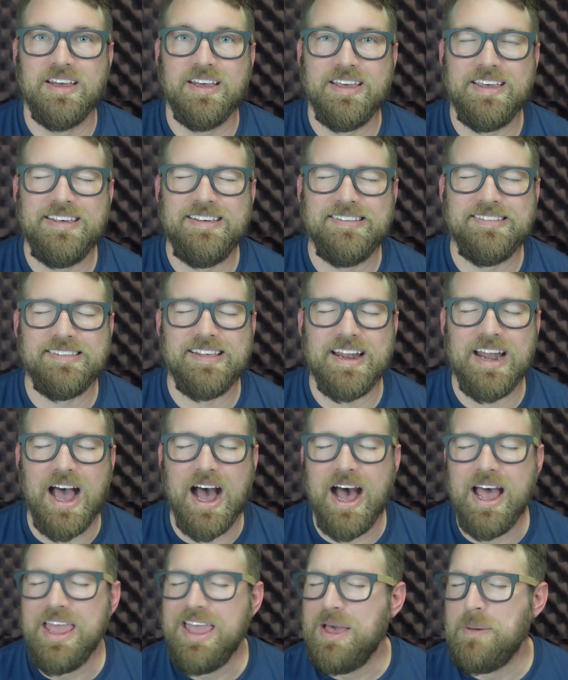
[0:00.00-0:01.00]
he said,
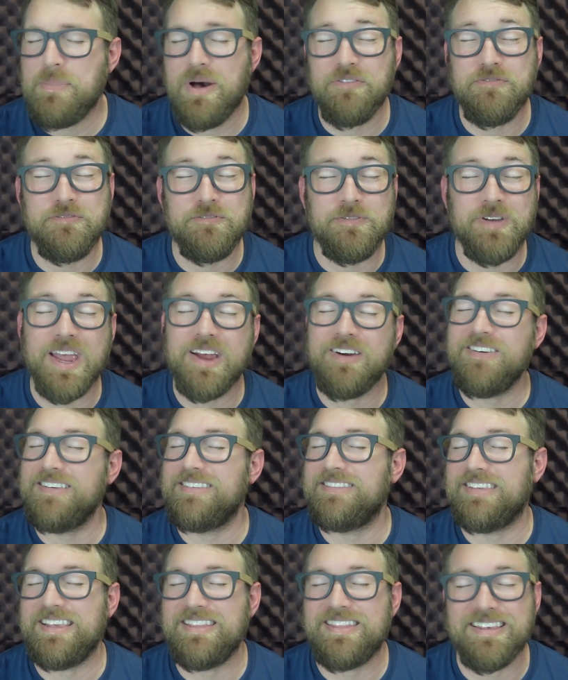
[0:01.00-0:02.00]
I am a
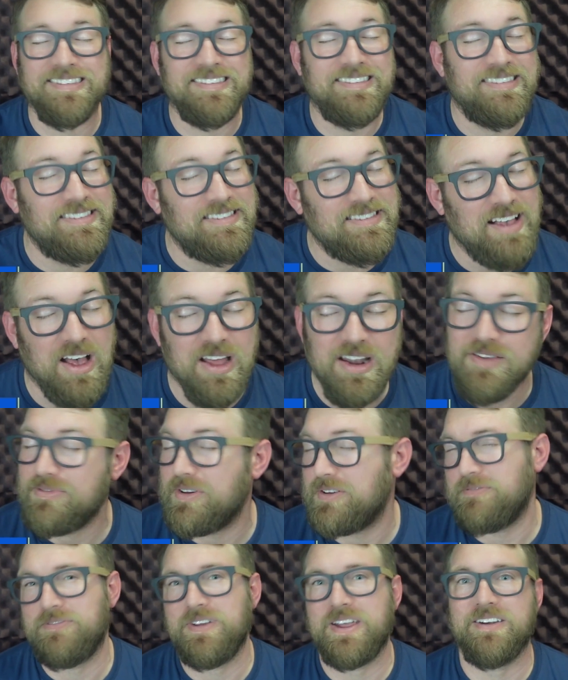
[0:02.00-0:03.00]
Pharisee, the son of
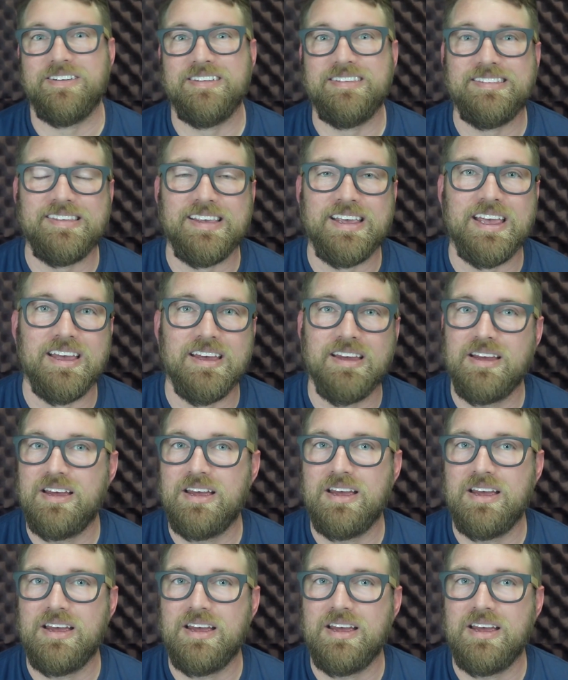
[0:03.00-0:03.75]
a Pharisee,